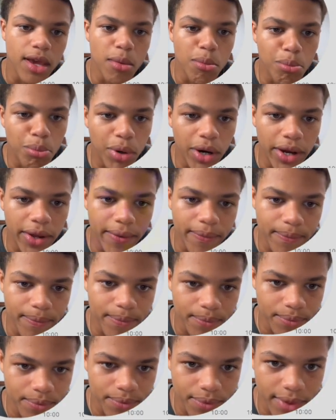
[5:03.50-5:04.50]
but
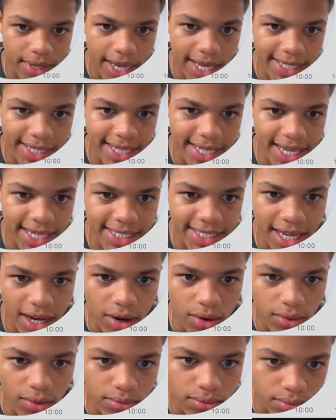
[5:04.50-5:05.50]
it takes
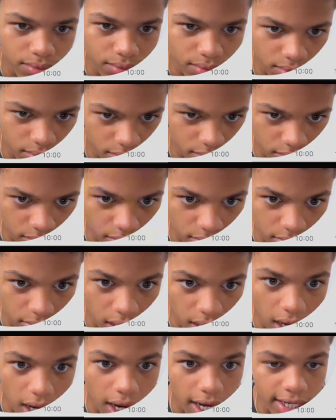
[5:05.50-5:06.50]
out
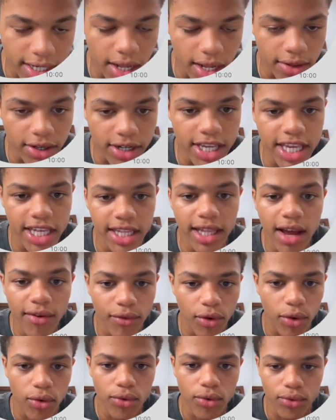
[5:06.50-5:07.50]
another key
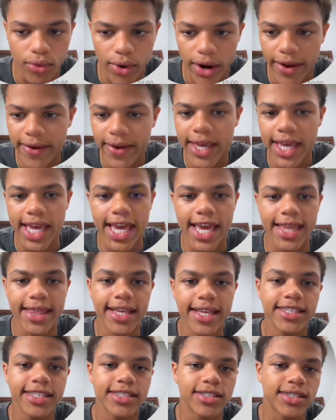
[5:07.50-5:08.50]
level, right? And
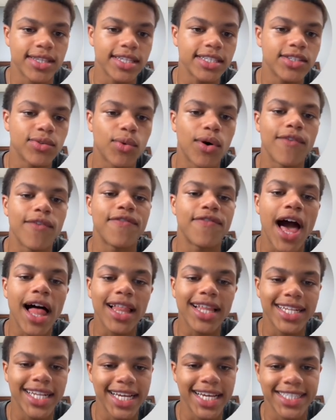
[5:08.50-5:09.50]
this is what
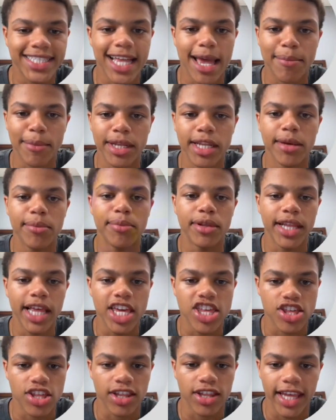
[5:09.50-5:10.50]
validates that
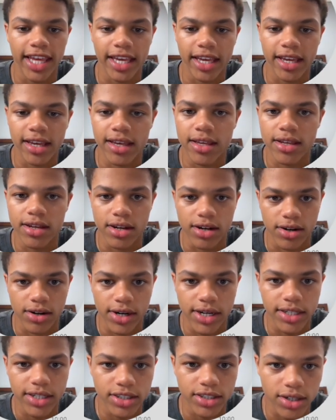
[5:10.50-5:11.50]
manipulation leg. All
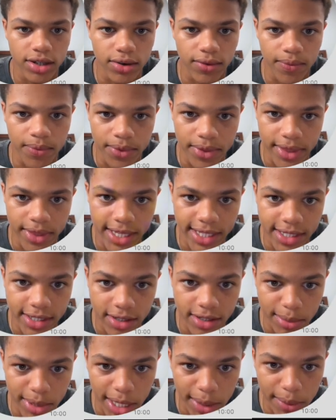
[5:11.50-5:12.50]
right, so this is
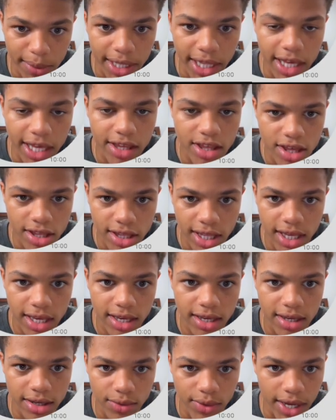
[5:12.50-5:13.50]
our manipulation
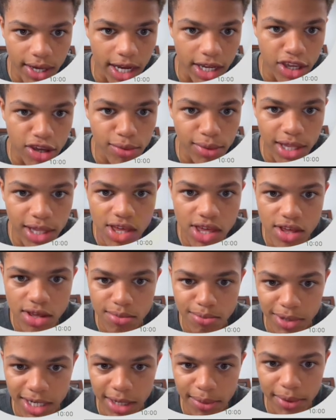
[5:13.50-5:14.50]
leg. We got
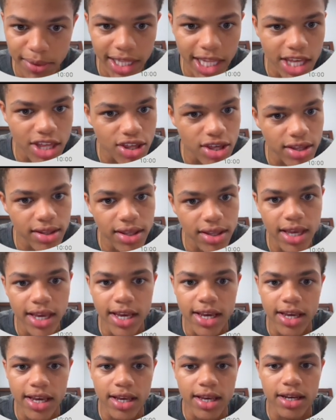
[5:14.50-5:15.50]
accumulation, manipulation.
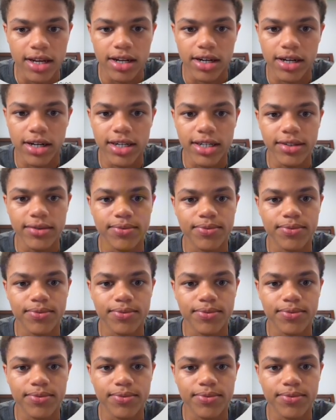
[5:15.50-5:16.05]
All right,